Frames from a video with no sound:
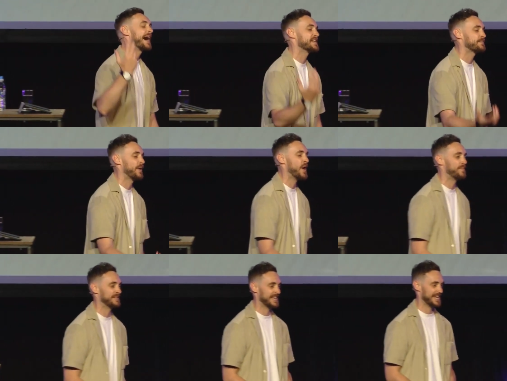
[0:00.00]
and his
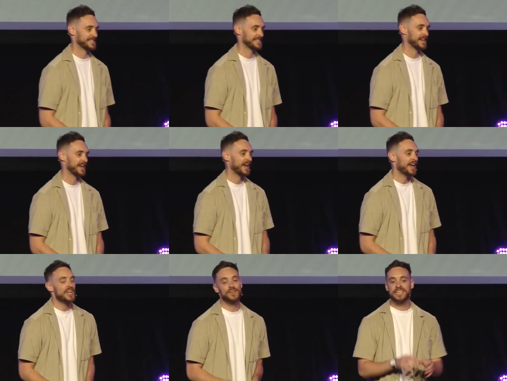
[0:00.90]
purposes.
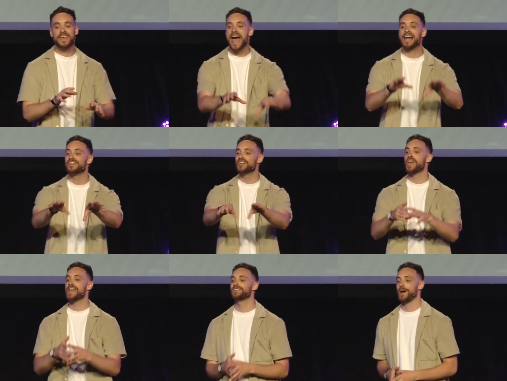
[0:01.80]
You see, they had an
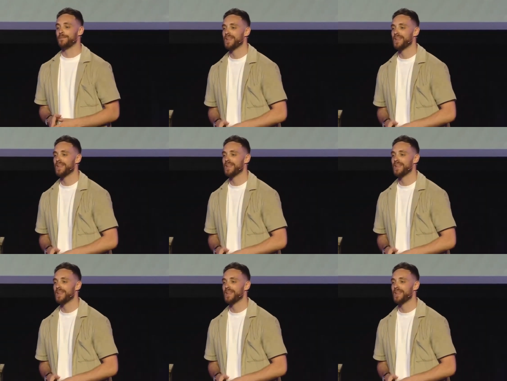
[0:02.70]
agenda.